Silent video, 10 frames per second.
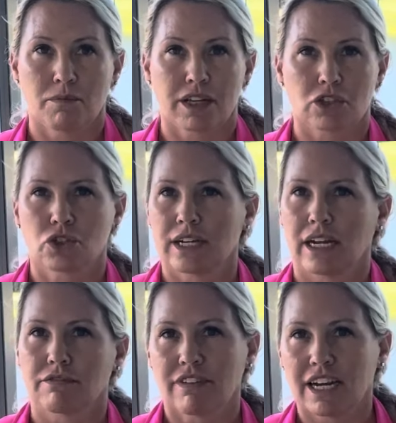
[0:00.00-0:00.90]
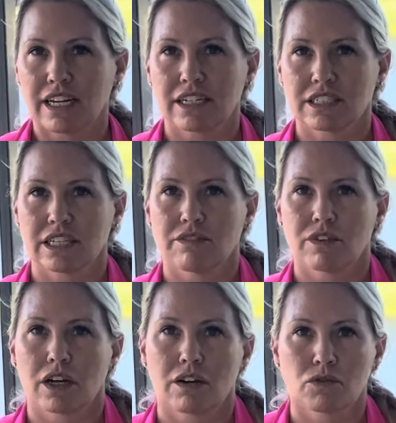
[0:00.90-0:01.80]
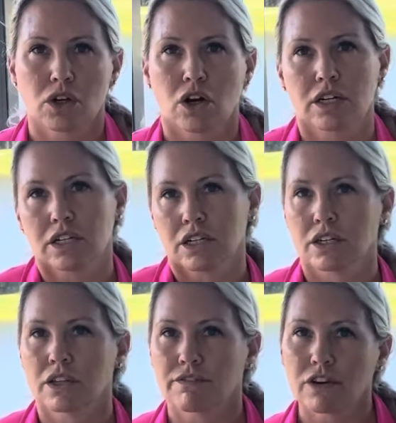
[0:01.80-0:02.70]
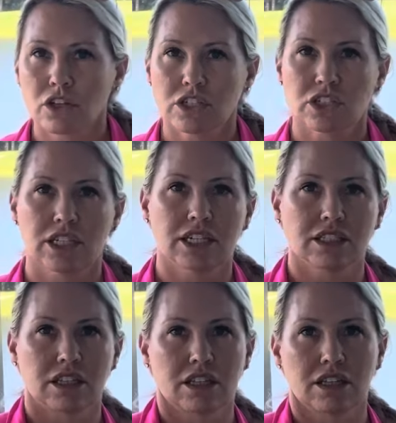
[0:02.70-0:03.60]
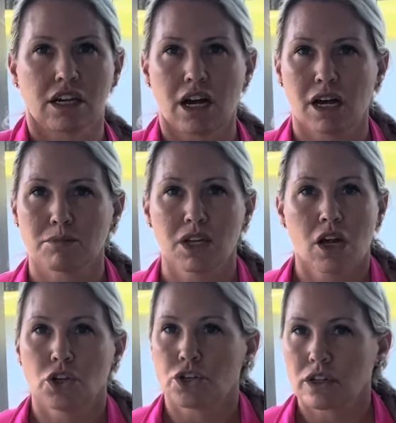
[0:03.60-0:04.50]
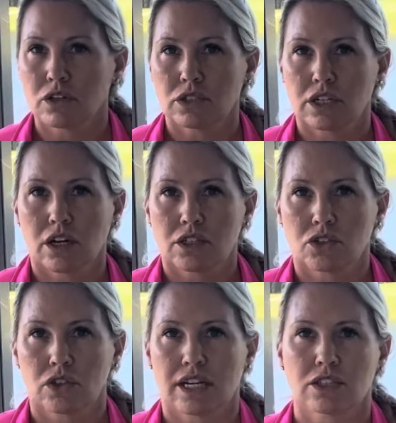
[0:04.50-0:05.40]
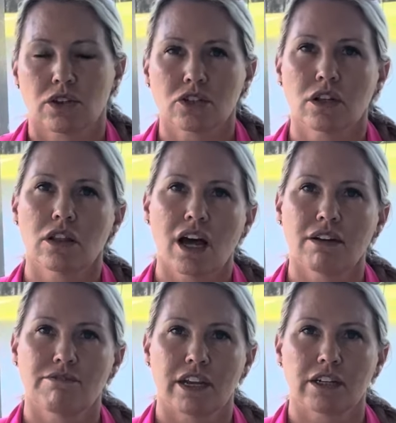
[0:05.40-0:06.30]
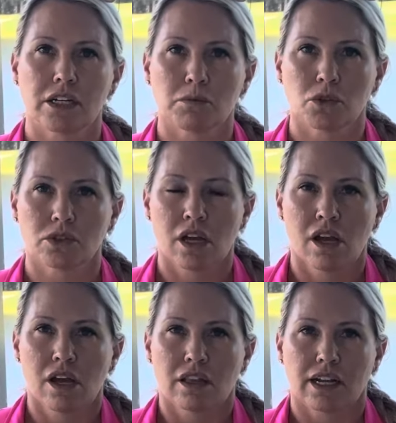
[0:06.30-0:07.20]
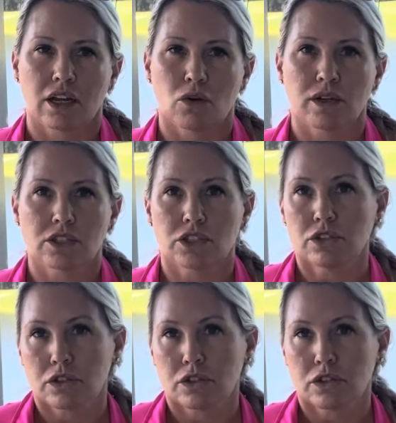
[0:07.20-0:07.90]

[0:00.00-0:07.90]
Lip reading: There's creative financing involved regarding the furnishings and the comps. Your closing costs are less. So there's a lot of variables that go into new